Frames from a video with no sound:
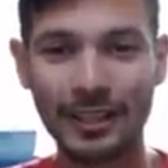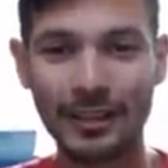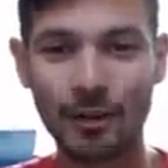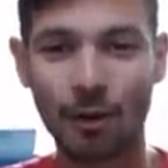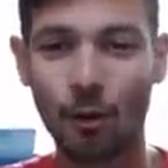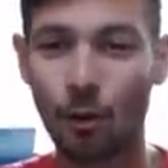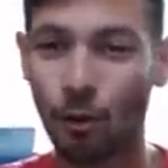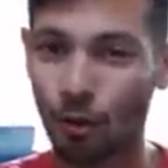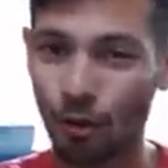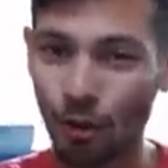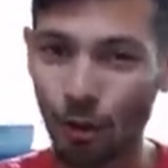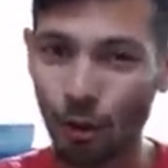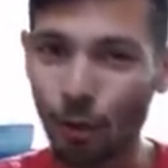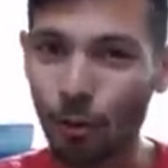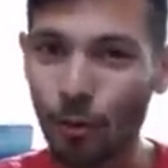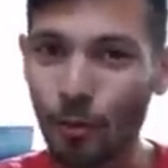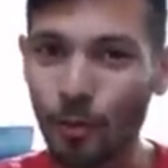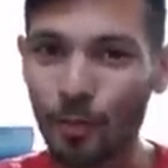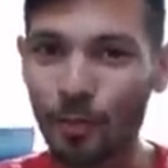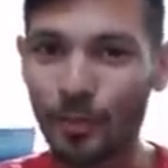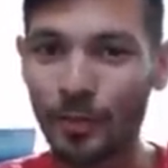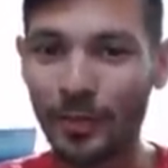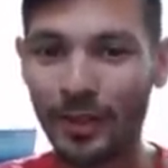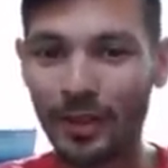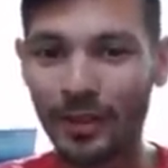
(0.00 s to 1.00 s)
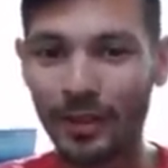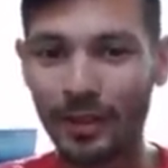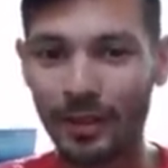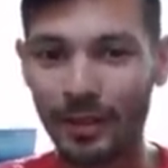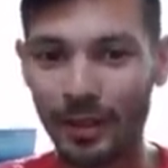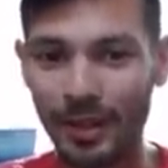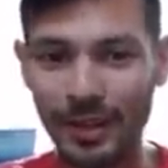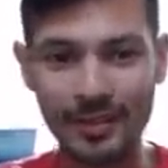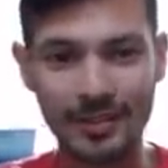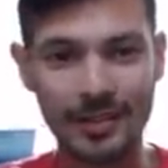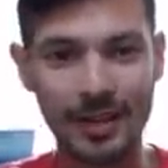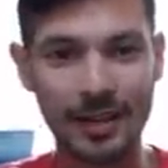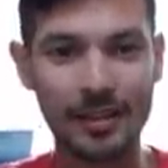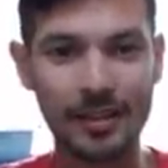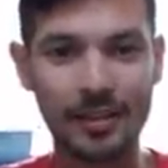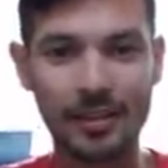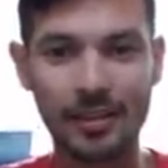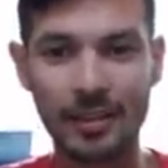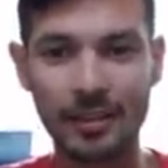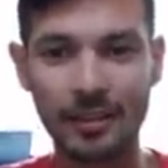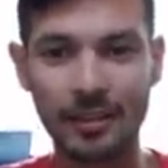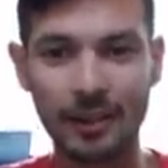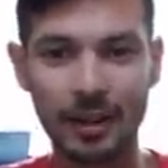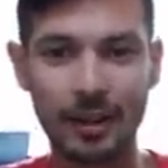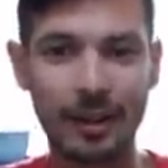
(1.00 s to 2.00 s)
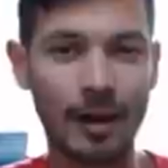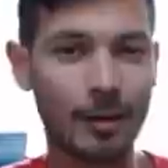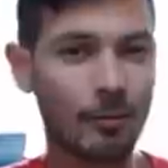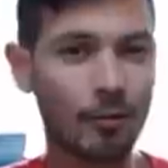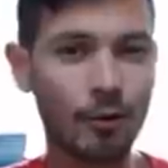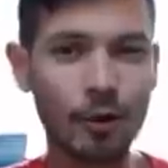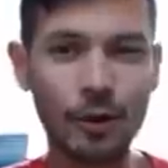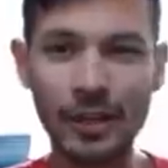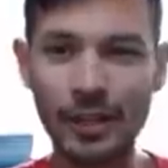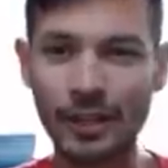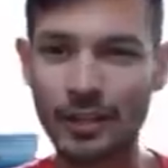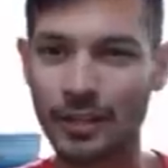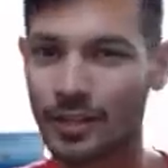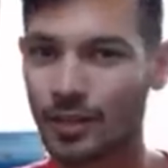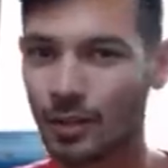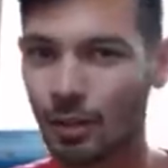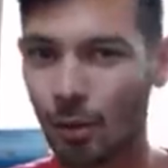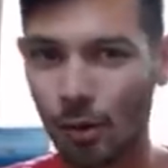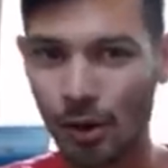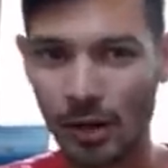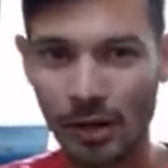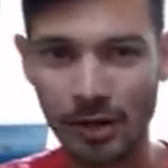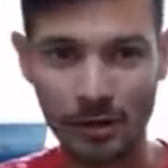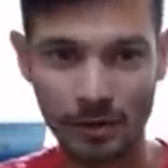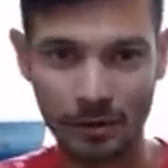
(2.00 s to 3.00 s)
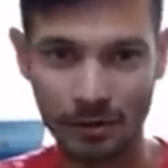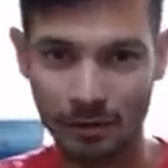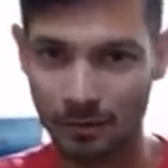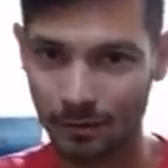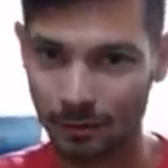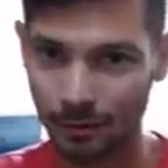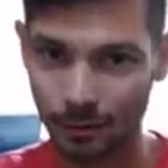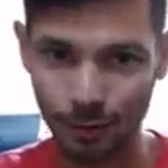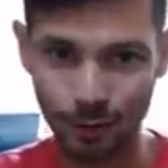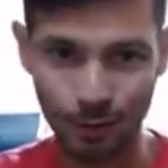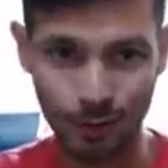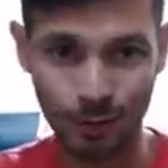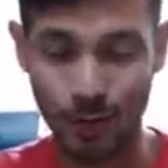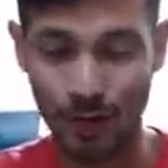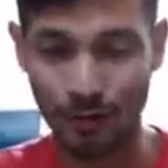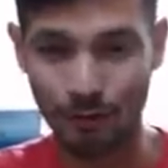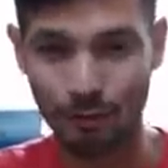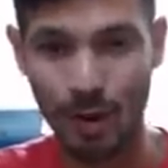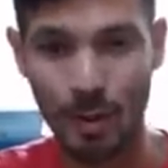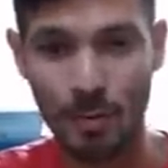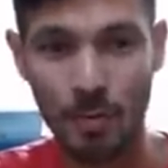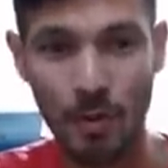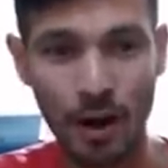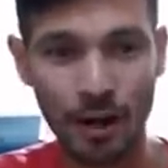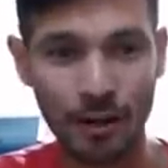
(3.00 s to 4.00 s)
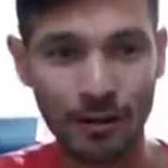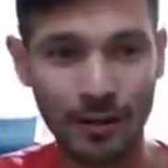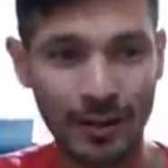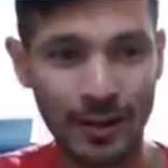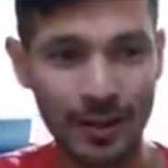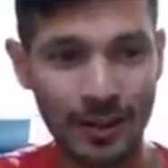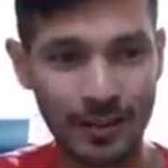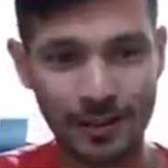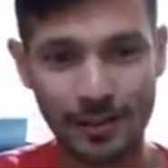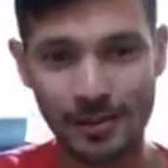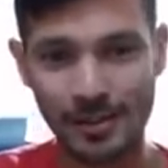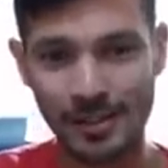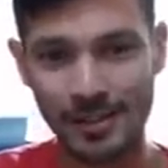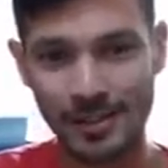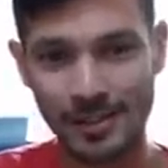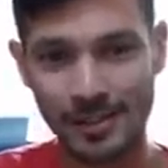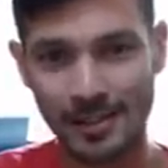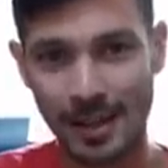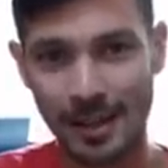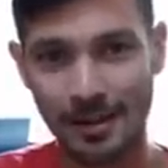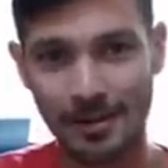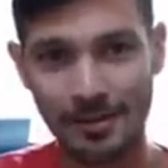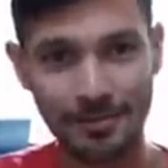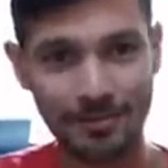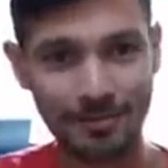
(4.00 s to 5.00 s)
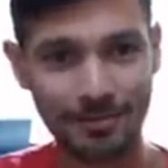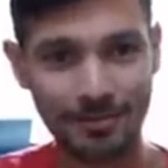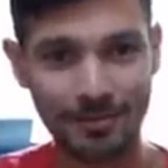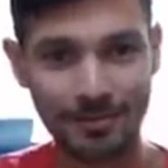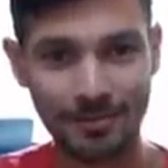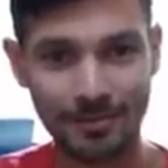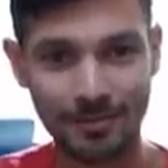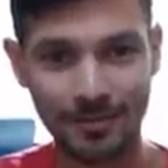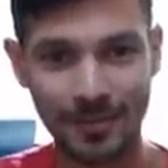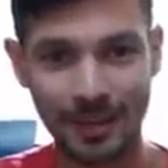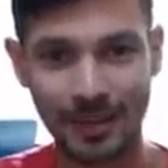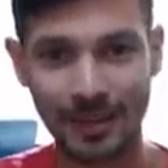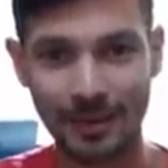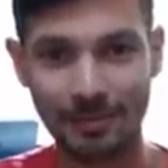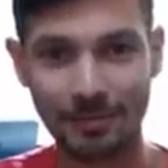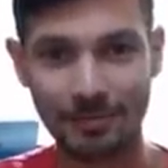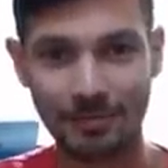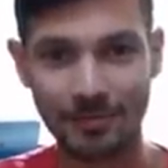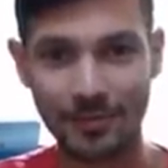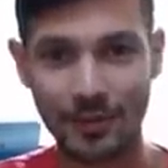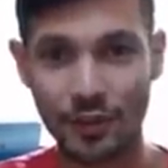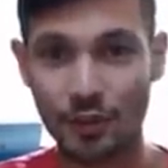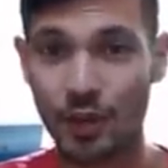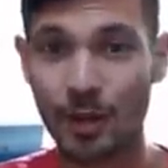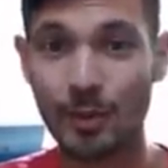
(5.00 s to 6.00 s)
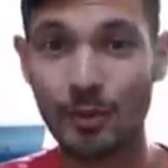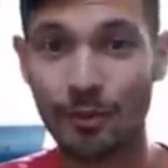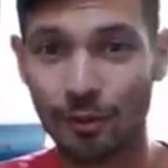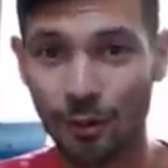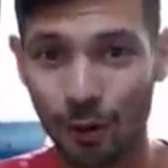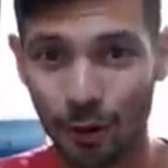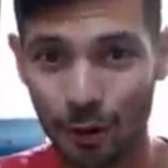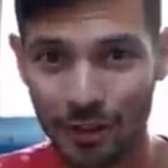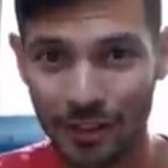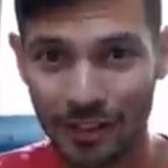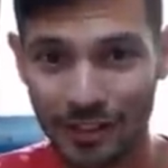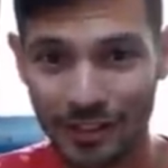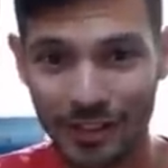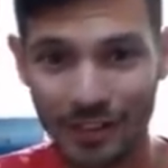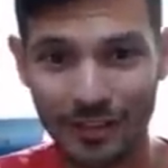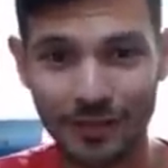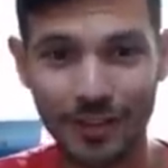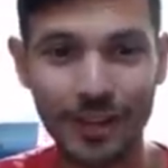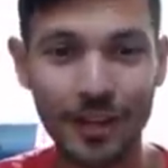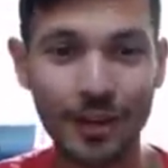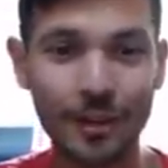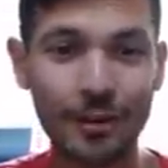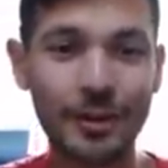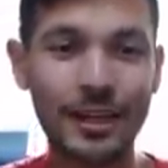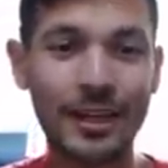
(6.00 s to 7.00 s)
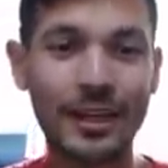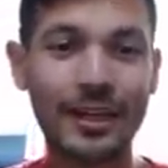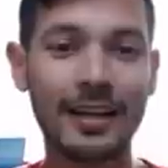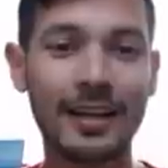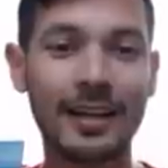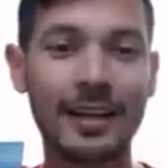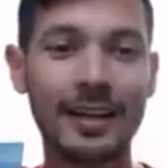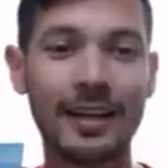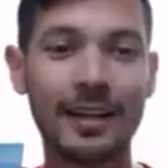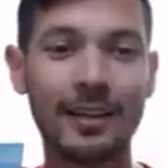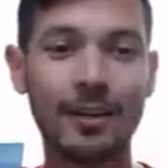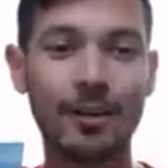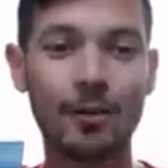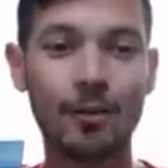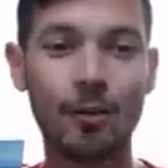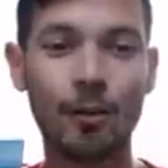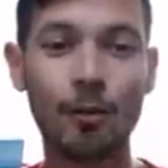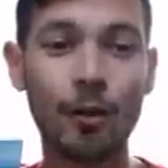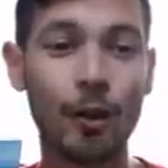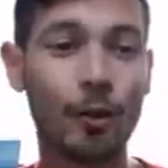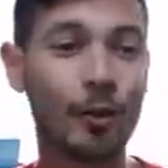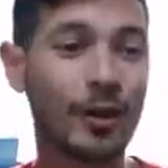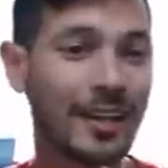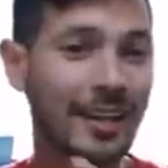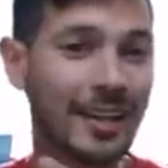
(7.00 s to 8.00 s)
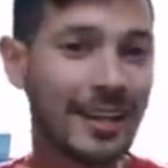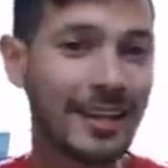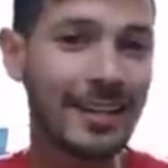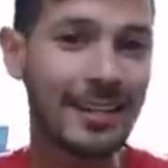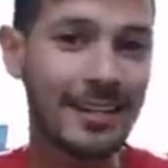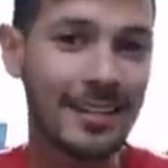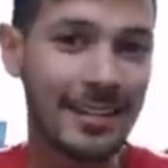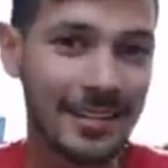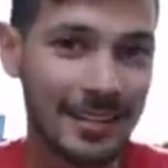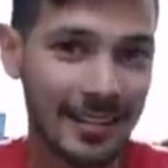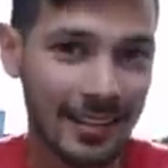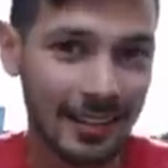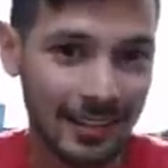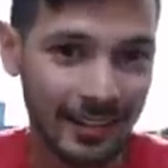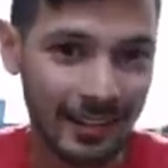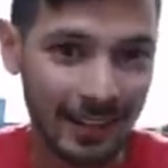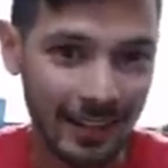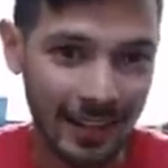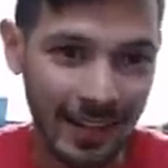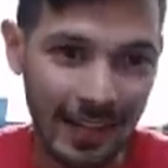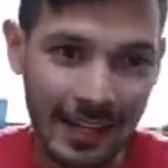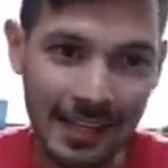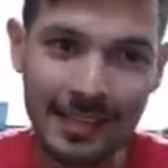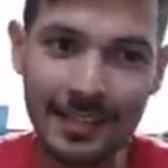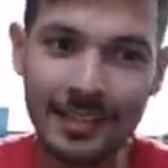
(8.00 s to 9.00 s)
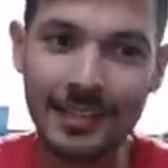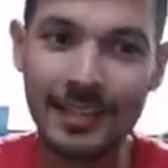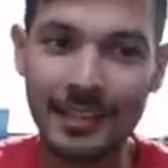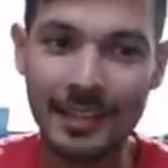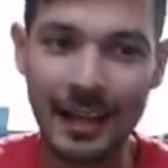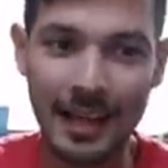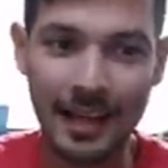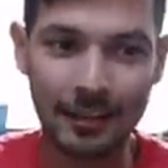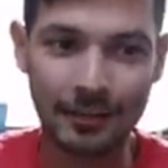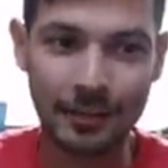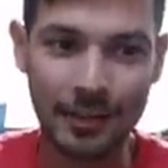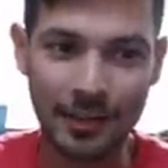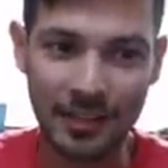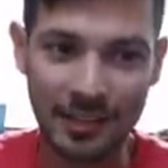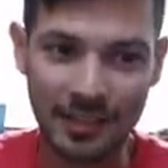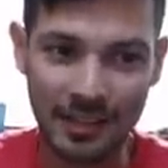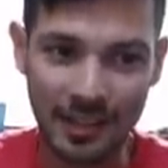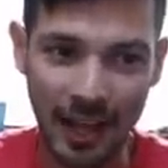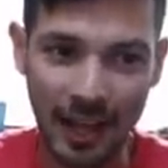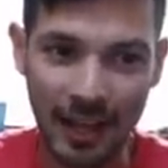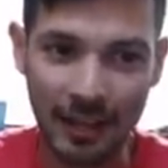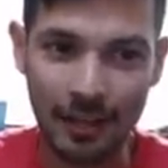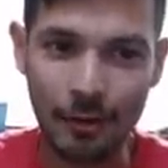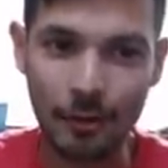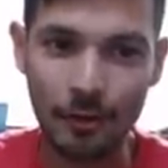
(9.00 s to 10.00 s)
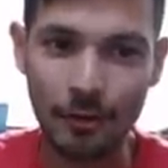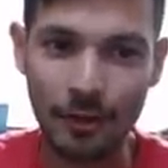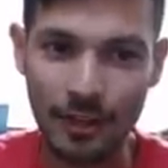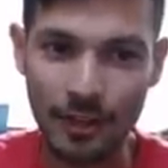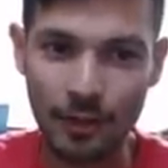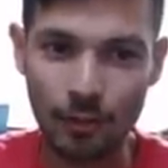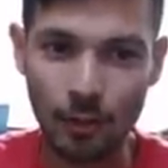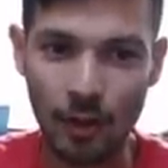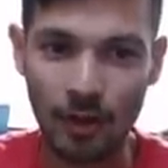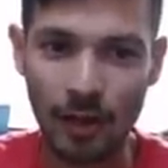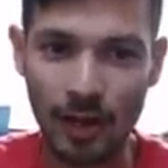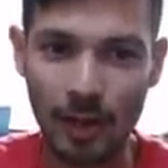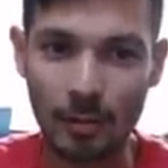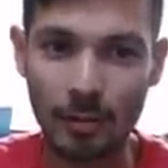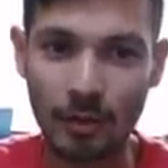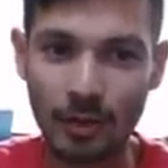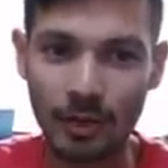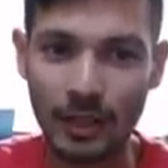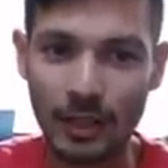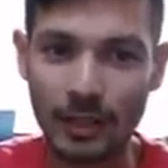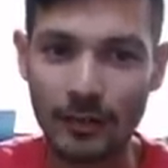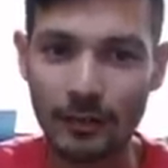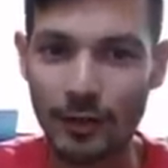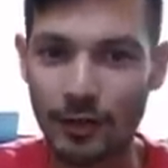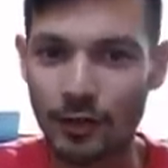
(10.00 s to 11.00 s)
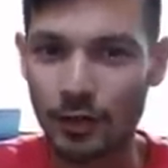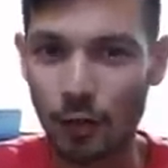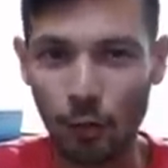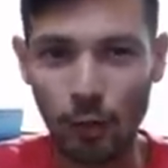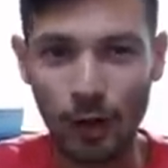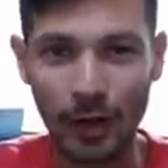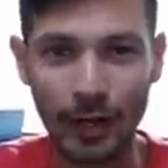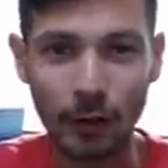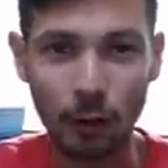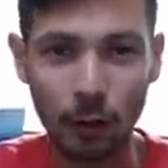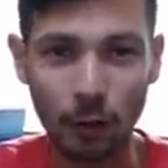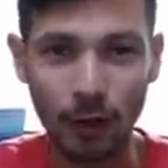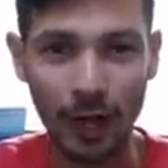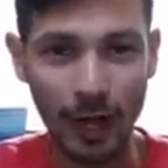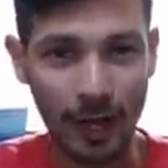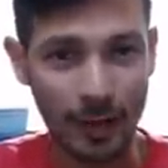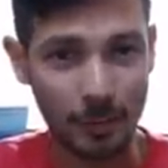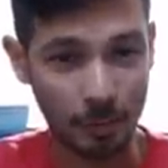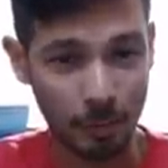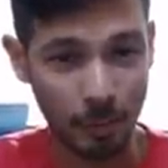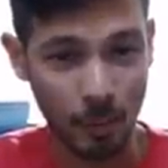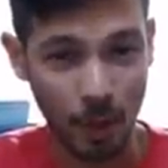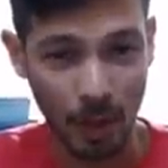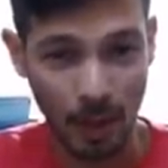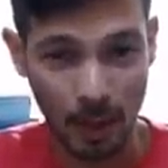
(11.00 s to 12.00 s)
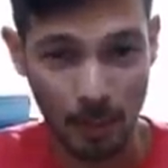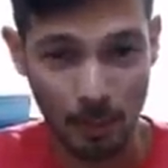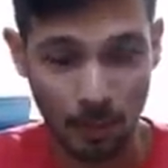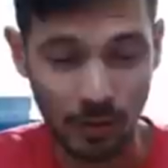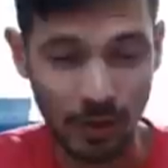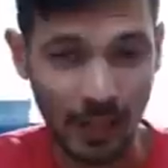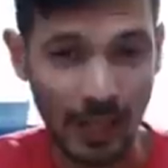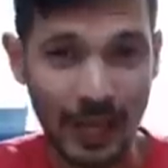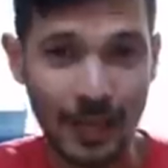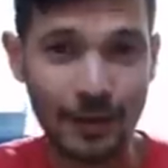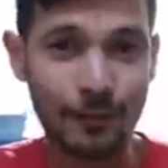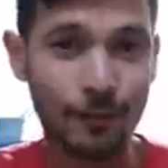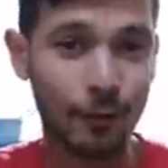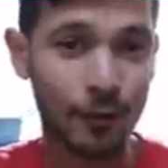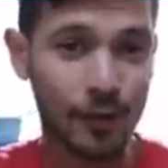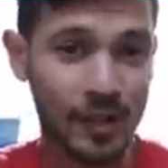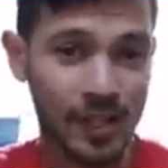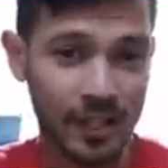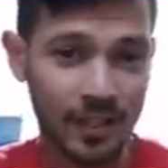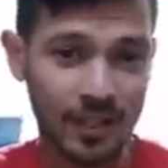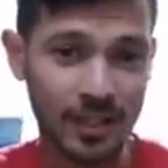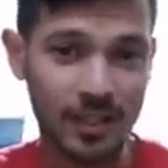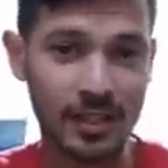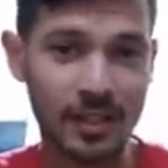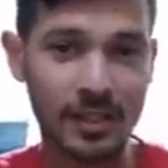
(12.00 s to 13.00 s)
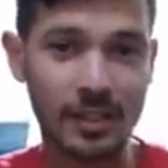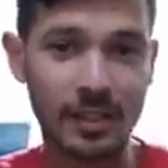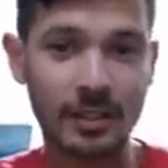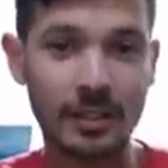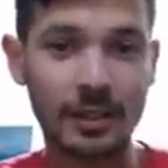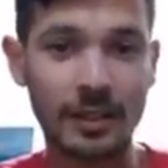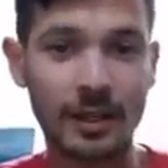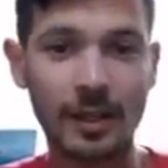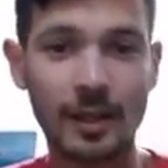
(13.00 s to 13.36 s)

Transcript: Although, here's another thing, and I'm really just talking, you know, straight from my mind right now. So this is a um, stream of consciousness video. Although it is easier now to scale this one, I believe. And so when I look at my plan for this year,